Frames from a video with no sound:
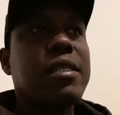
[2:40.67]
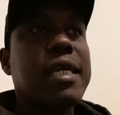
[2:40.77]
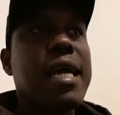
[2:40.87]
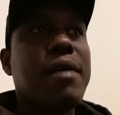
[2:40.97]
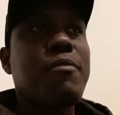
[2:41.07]

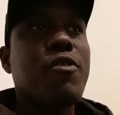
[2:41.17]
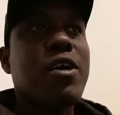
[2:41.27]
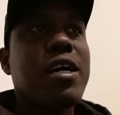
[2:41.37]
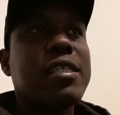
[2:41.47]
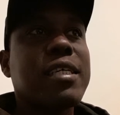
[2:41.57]
they have more
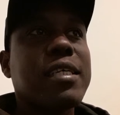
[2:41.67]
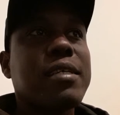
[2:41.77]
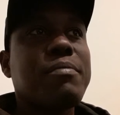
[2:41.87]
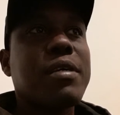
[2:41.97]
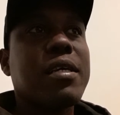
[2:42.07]
content
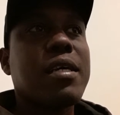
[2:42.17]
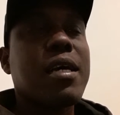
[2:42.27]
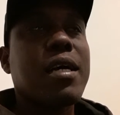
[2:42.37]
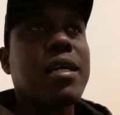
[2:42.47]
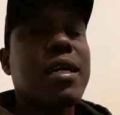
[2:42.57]
than
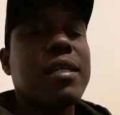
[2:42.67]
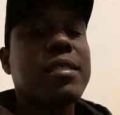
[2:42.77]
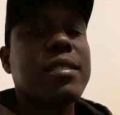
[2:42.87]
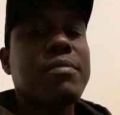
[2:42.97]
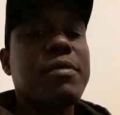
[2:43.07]

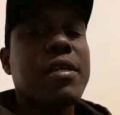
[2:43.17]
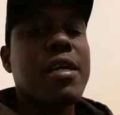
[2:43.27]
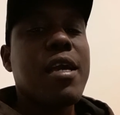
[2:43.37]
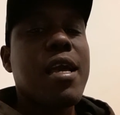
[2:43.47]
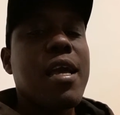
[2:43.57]
me,
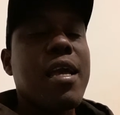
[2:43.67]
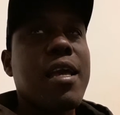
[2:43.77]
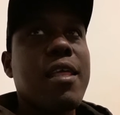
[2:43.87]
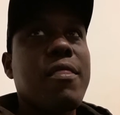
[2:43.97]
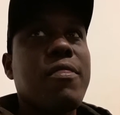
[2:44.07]

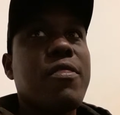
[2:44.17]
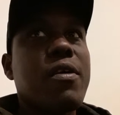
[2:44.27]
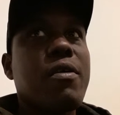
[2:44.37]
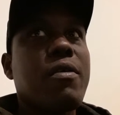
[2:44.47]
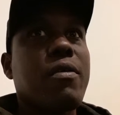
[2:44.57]
and
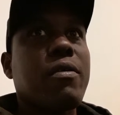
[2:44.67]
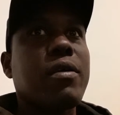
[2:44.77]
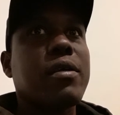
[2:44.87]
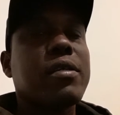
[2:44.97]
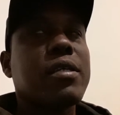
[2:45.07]
they're
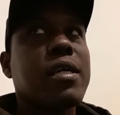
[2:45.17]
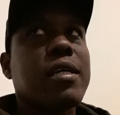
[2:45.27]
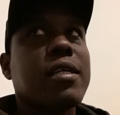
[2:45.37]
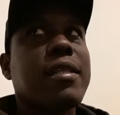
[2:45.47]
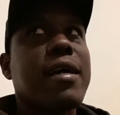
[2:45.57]
into
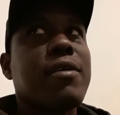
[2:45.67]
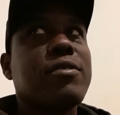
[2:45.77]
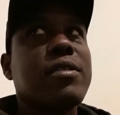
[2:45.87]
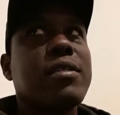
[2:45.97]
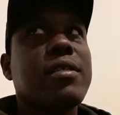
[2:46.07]
like the
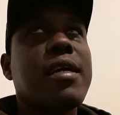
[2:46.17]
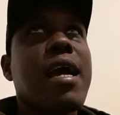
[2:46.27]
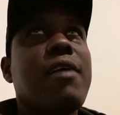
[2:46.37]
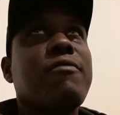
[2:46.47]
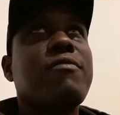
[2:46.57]
thousand. They
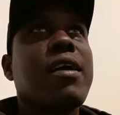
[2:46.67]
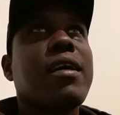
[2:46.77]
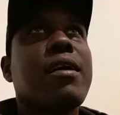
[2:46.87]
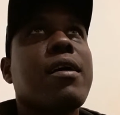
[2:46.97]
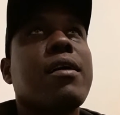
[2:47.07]
have
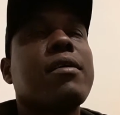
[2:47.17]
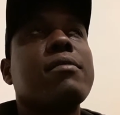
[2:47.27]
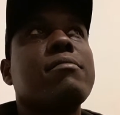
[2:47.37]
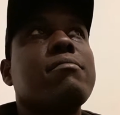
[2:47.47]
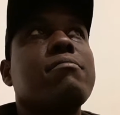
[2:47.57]
like
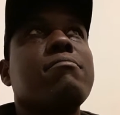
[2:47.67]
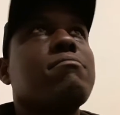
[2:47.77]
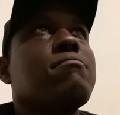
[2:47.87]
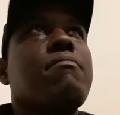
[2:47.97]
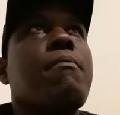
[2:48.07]

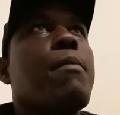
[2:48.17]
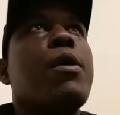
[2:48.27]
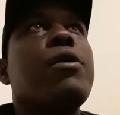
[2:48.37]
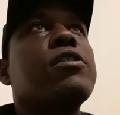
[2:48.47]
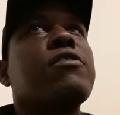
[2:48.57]

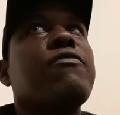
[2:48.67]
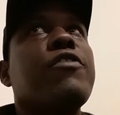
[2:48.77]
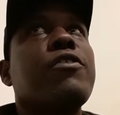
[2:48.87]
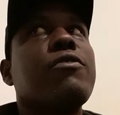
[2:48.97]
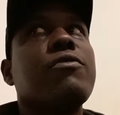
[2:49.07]
millions of
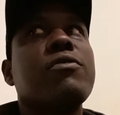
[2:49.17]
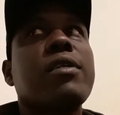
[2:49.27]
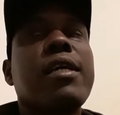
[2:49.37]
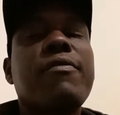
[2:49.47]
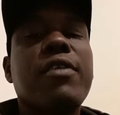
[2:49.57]
views,
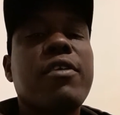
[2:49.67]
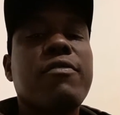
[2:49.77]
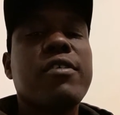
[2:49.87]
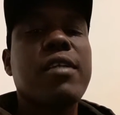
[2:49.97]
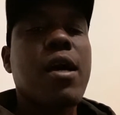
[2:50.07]
even if
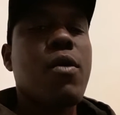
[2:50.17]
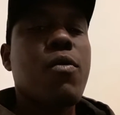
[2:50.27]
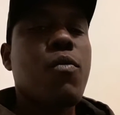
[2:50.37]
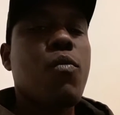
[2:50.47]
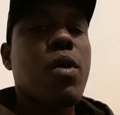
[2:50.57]
it's not
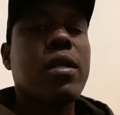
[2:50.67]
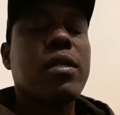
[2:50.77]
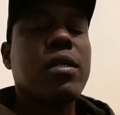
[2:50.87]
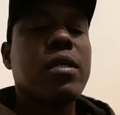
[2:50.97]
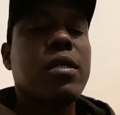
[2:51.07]
on
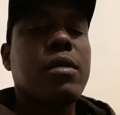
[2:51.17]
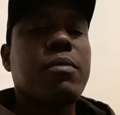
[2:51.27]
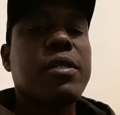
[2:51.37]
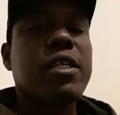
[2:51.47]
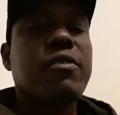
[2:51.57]
one
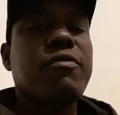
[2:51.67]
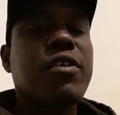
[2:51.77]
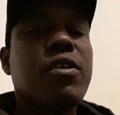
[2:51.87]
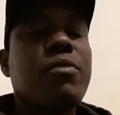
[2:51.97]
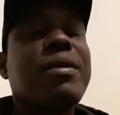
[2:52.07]
particular
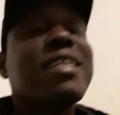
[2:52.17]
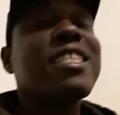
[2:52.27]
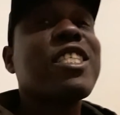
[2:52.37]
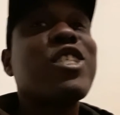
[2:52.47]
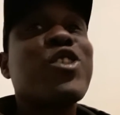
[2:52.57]
video, because
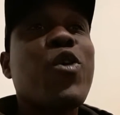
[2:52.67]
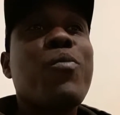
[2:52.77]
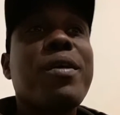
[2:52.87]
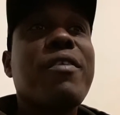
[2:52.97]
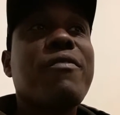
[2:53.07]
there's so
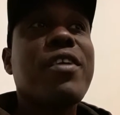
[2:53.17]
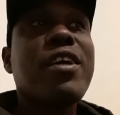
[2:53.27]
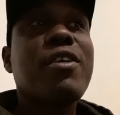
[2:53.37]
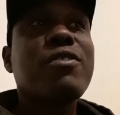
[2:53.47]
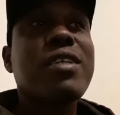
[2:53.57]
many
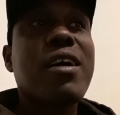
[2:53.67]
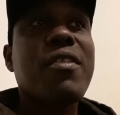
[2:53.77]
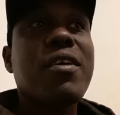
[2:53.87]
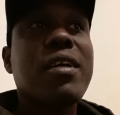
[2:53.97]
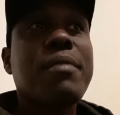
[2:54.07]
videos out
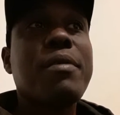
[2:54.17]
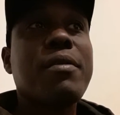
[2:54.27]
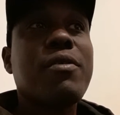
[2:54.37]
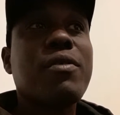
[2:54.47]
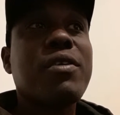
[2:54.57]
there. They've
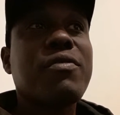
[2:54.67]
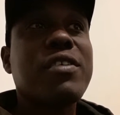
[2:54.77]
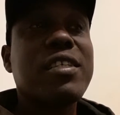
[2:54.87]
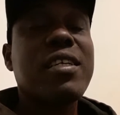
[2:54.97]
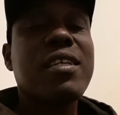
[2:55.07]
been doing it for
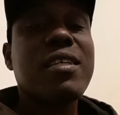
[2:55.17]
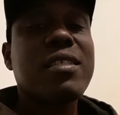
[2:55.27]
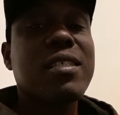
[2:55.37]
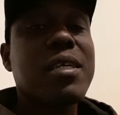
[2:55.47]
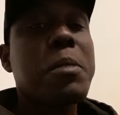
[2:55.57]
10 years.